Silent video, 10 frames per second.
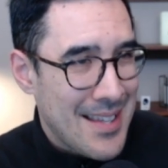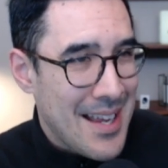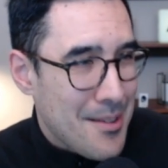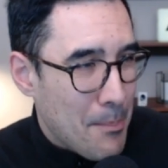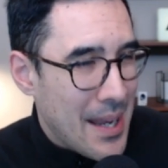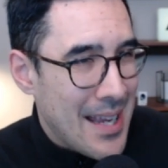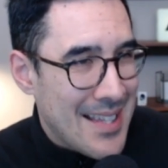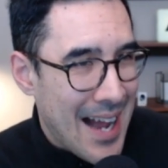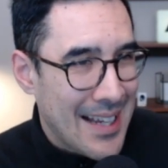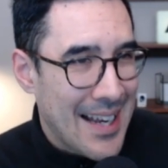the S&P has
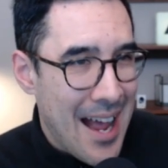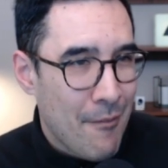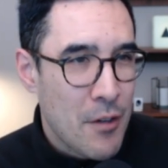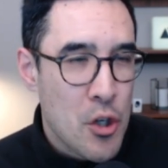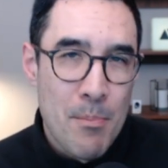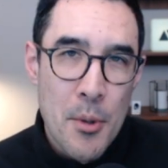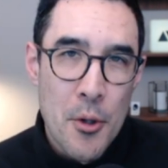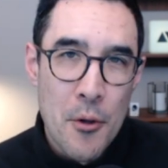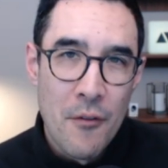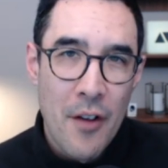had an average
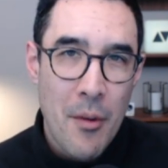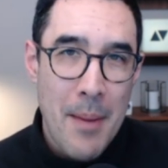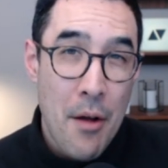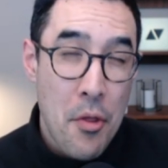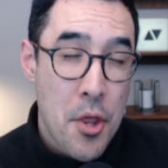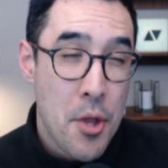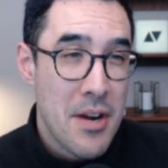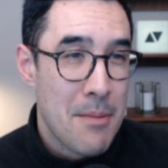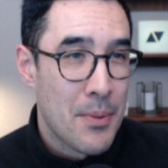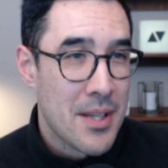move of about
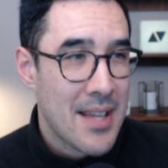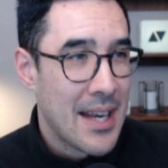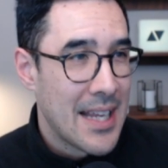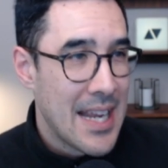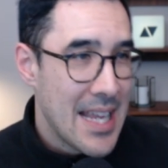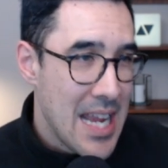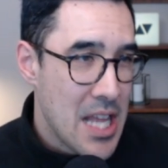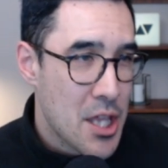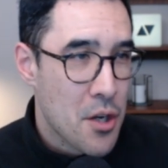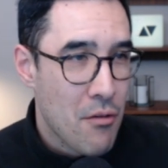3% in
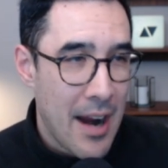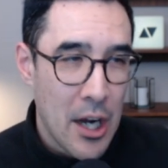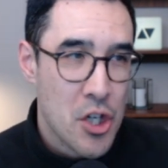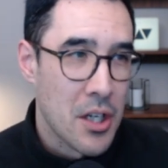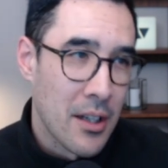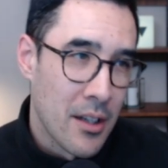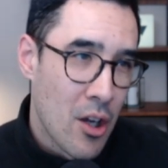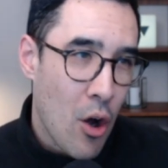either direction